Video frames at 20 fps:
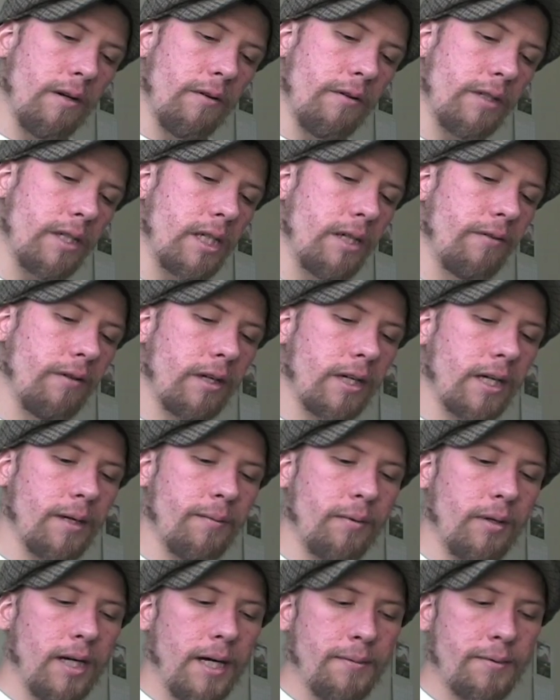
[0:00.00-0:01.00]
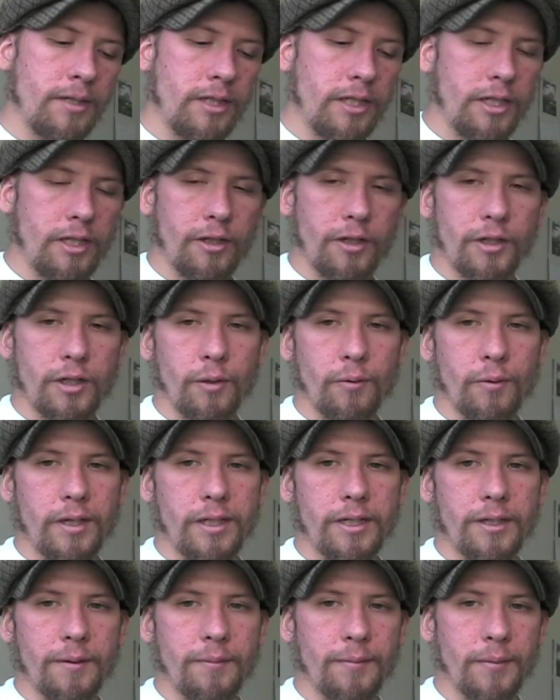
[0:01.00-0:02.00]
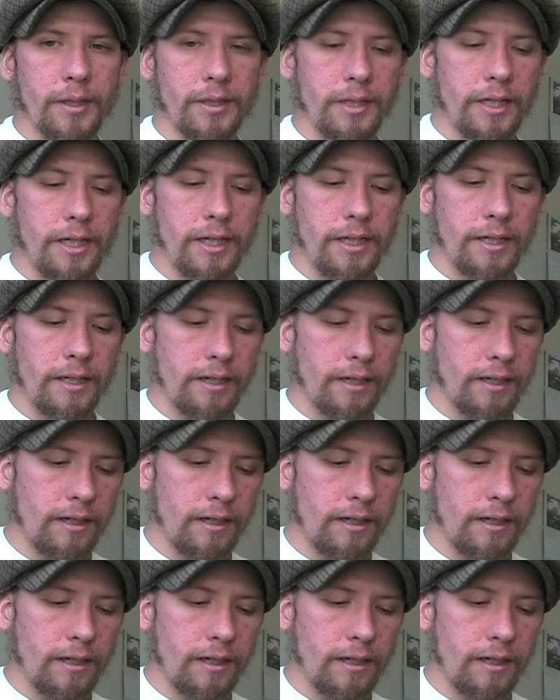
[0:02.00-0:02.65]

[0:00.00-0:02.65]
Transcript: was given a couple options, either to wait till Monday,